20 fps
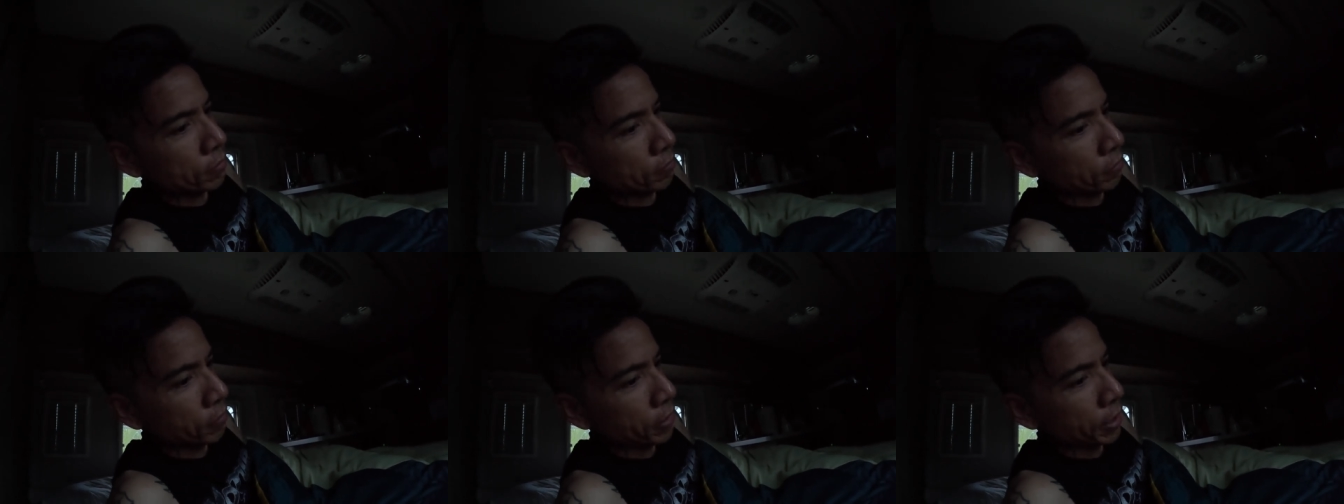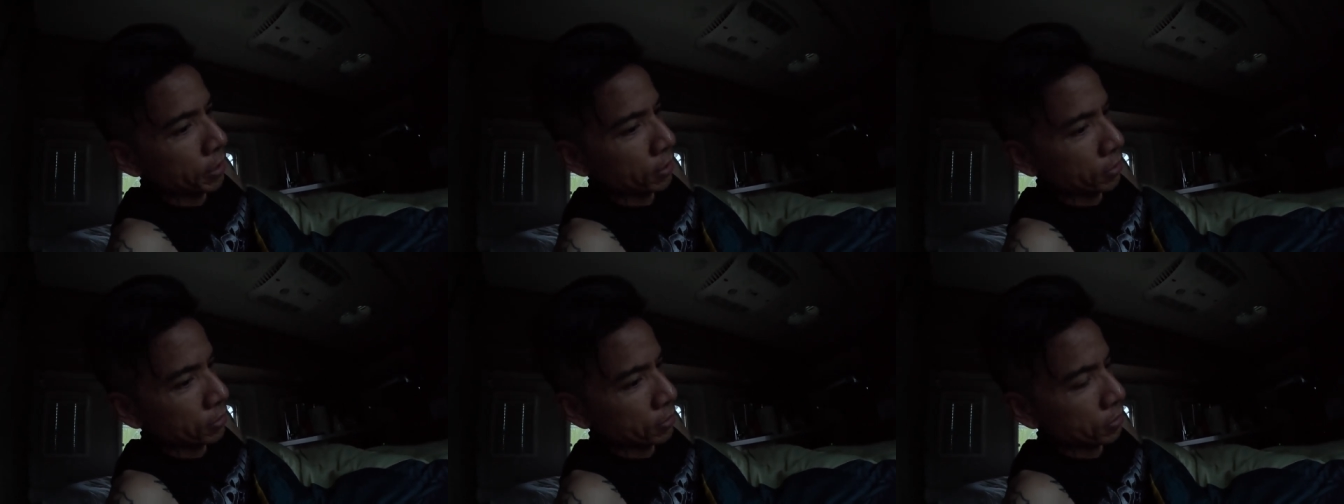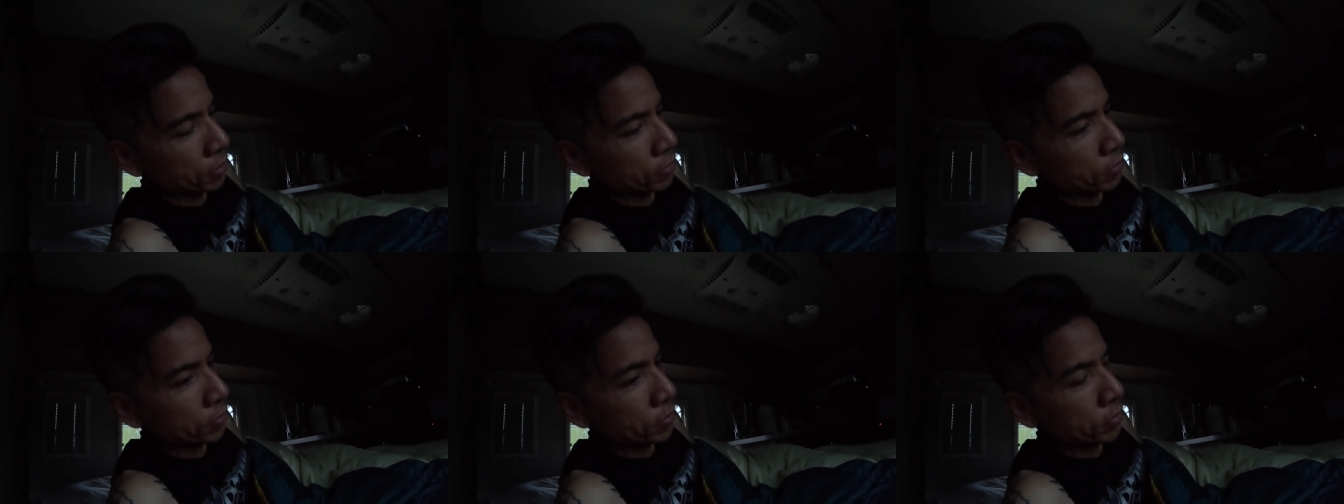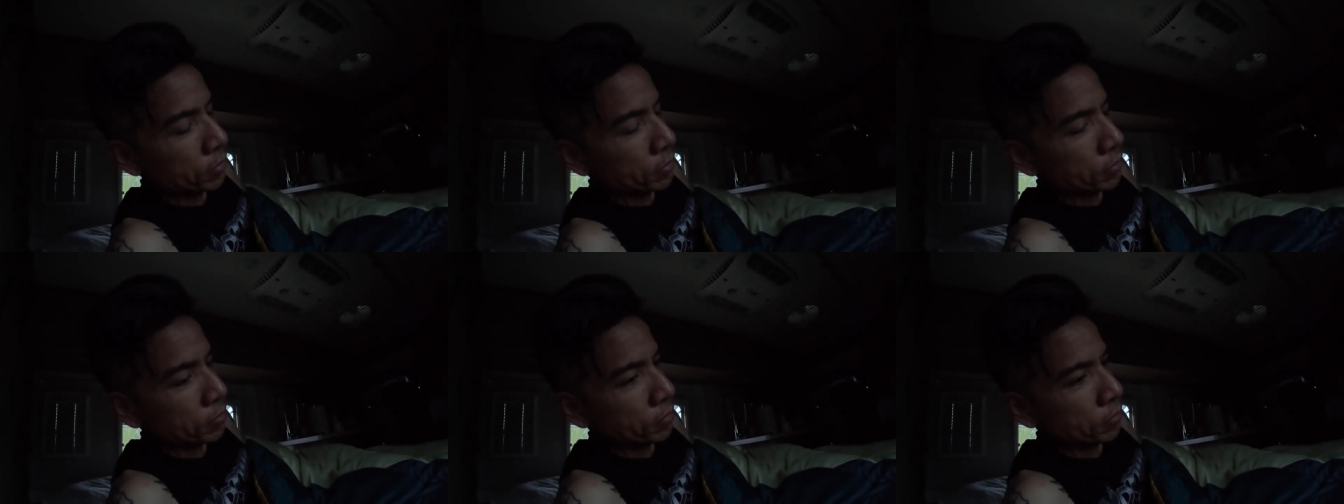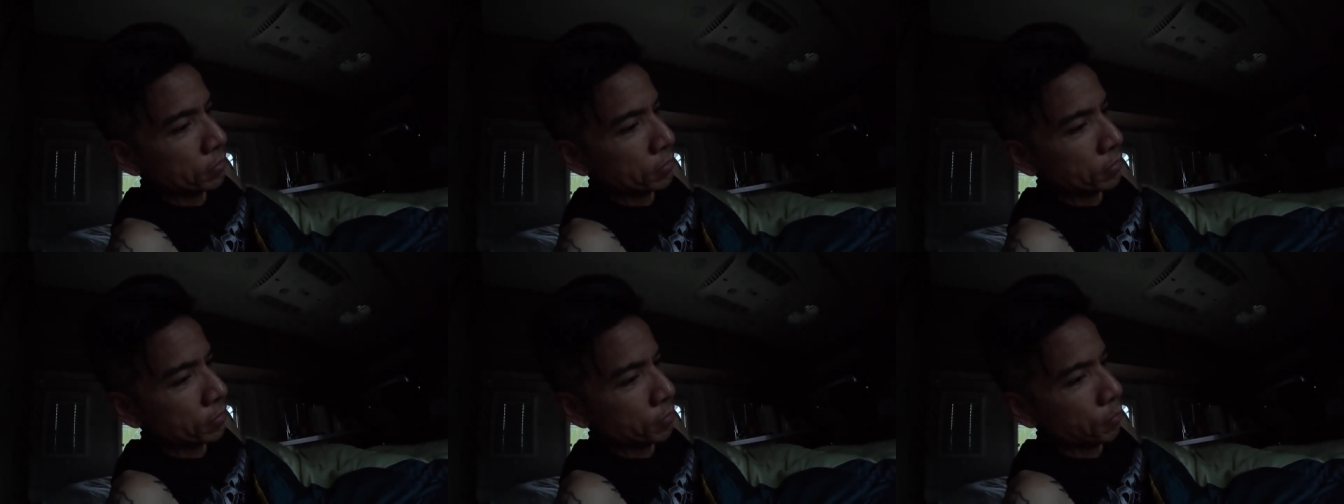regular
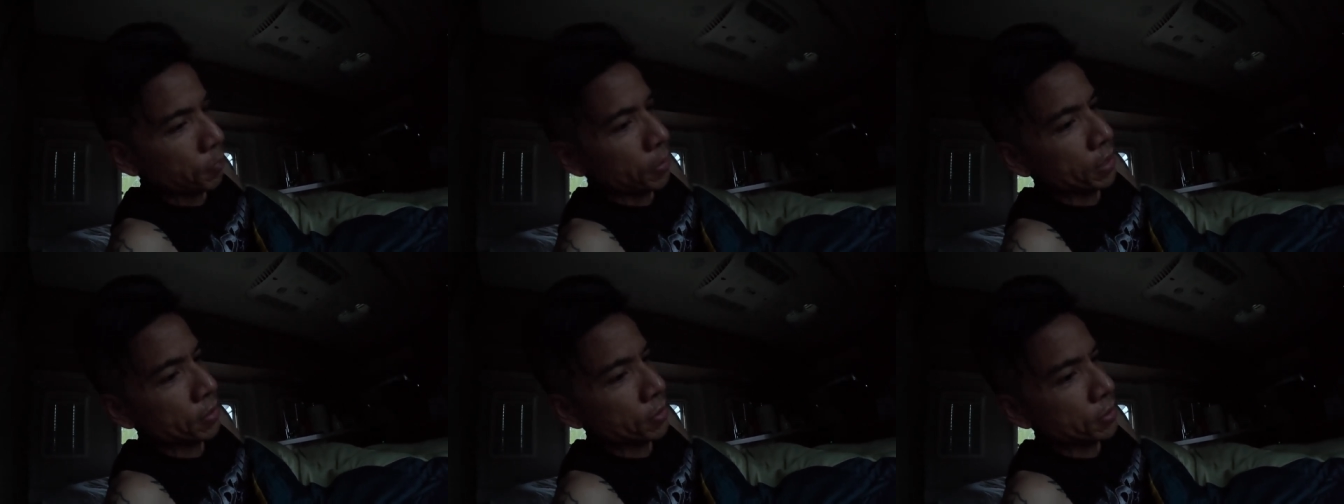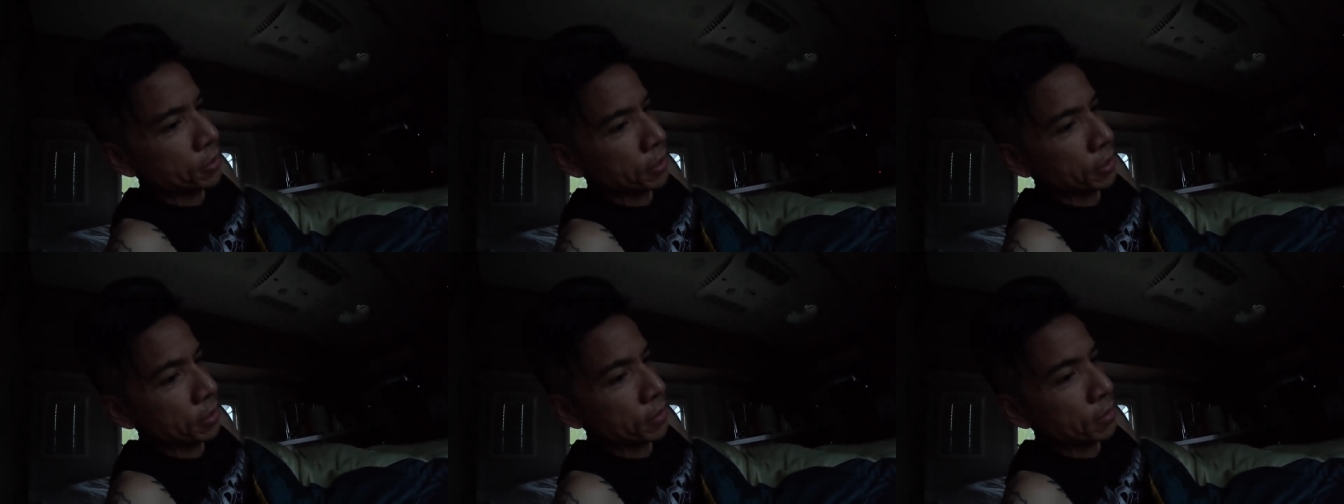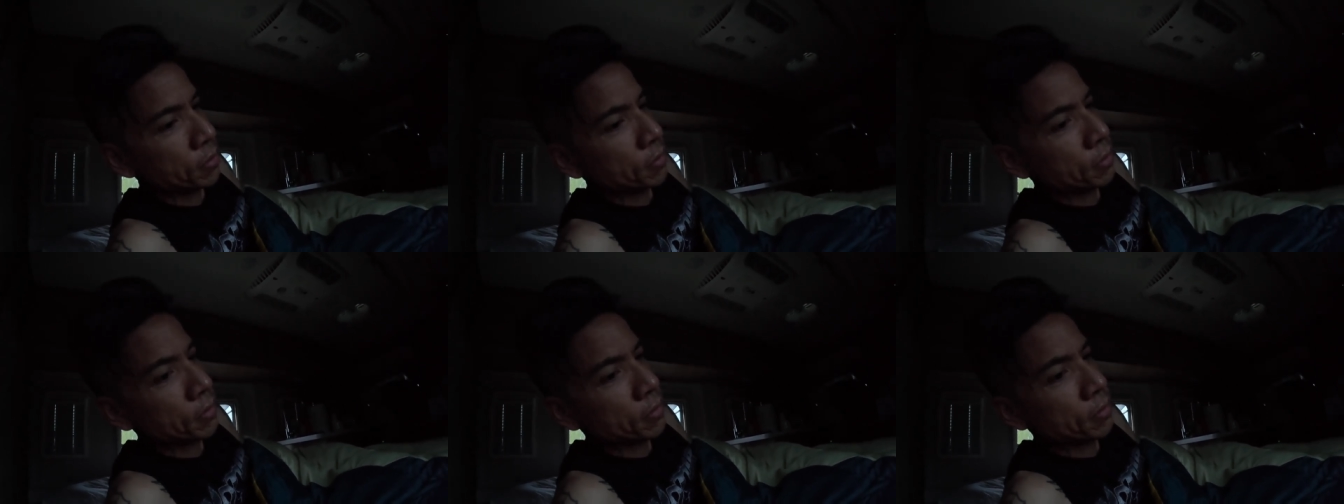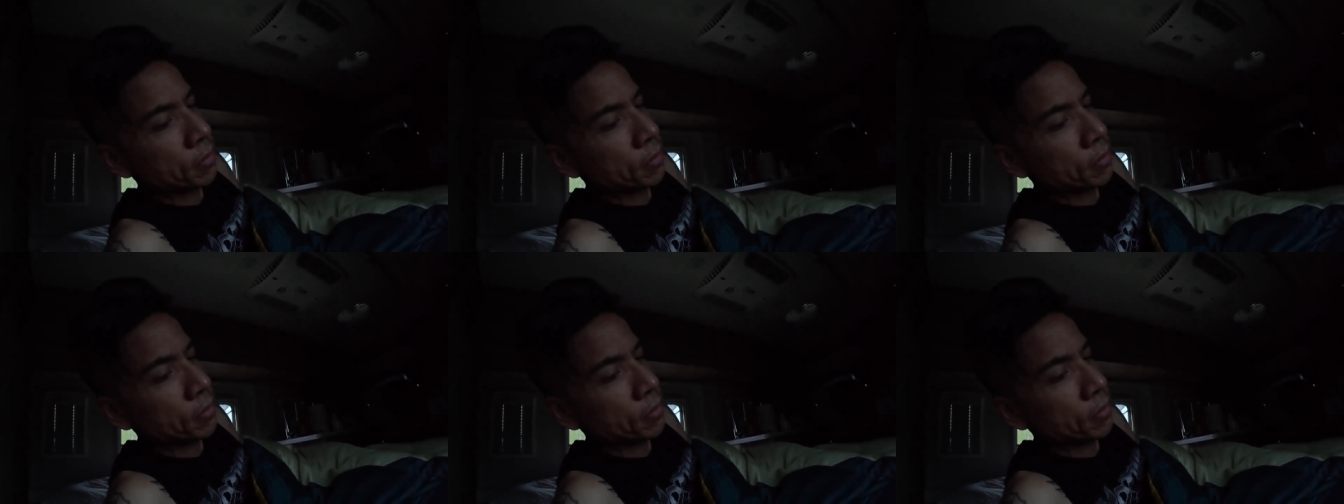bed sheets.